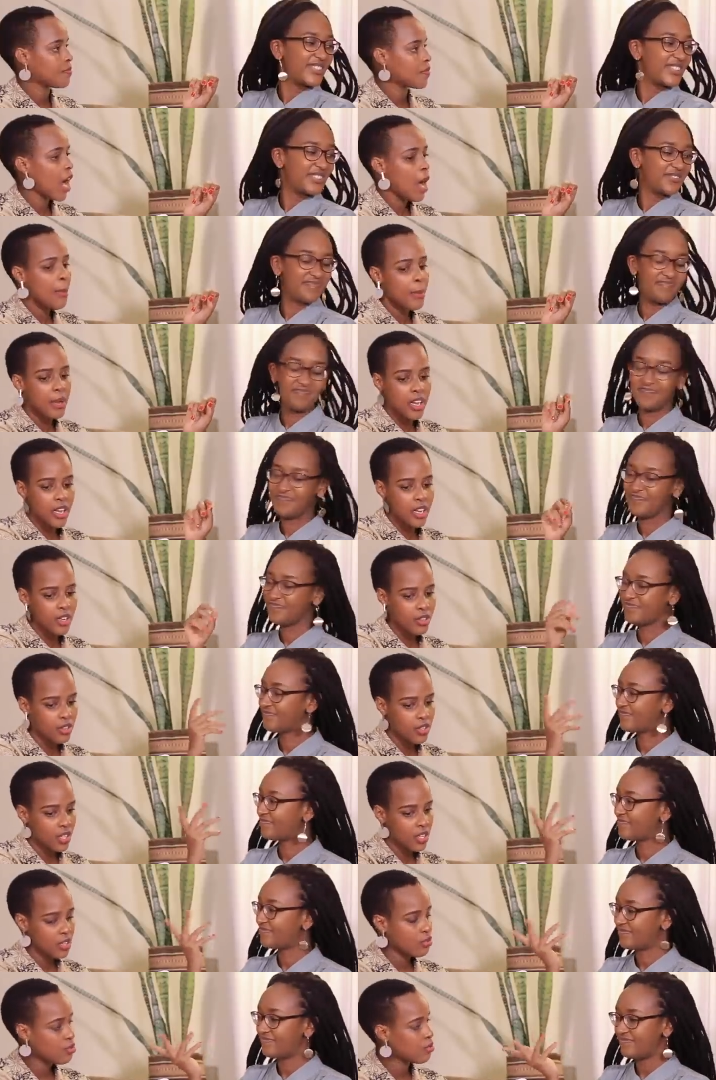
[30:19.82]
Speaker 1: How many
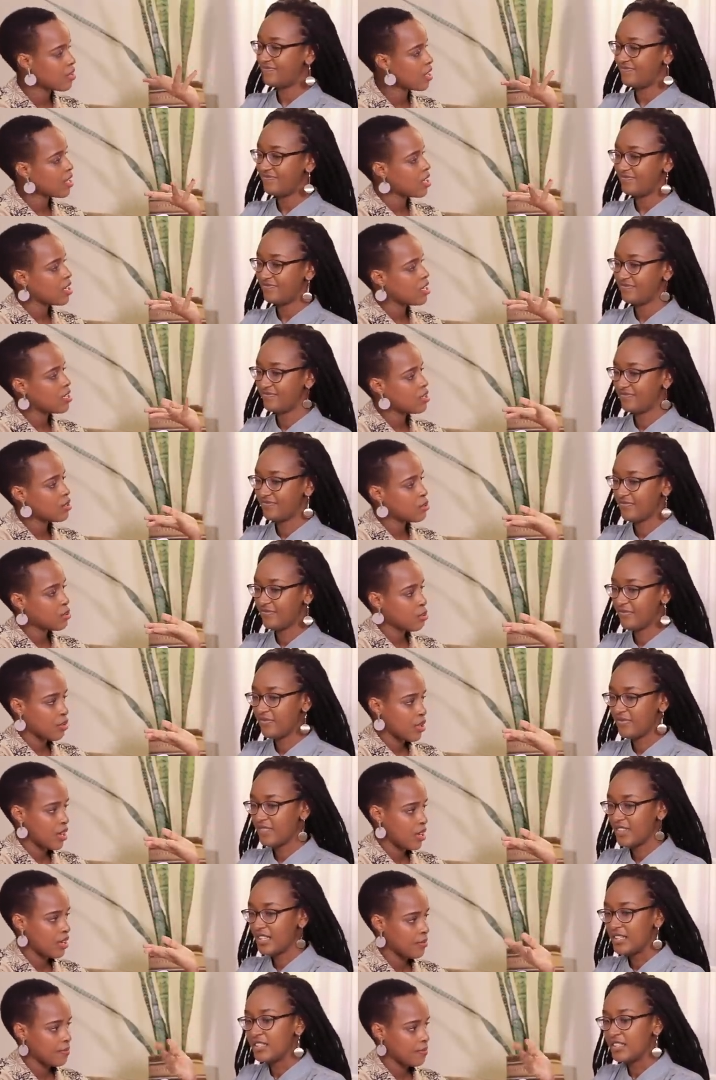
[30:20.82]
do, do they need? Three